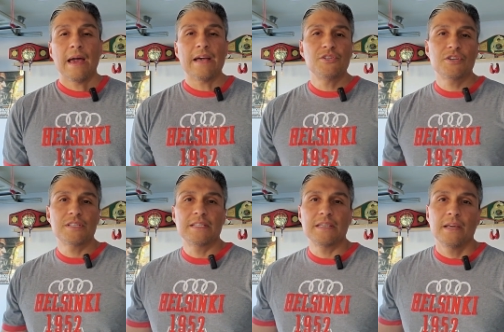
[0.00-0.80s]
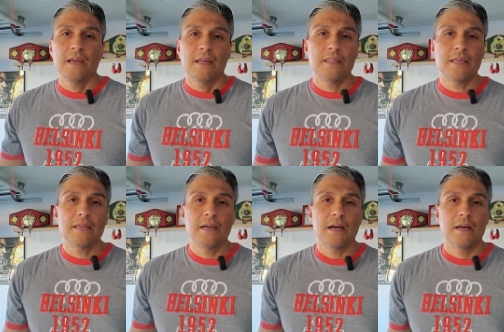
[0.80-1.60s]
as you can see,
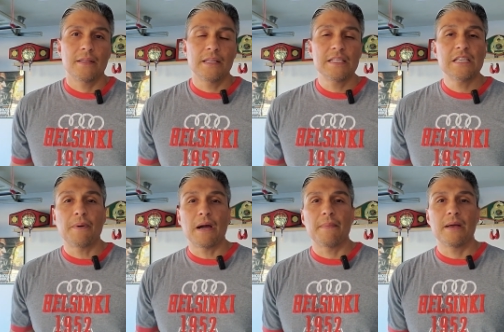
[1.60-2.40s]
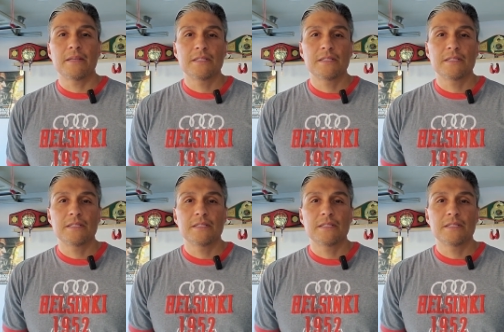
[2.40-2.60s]
the Lizipai mounting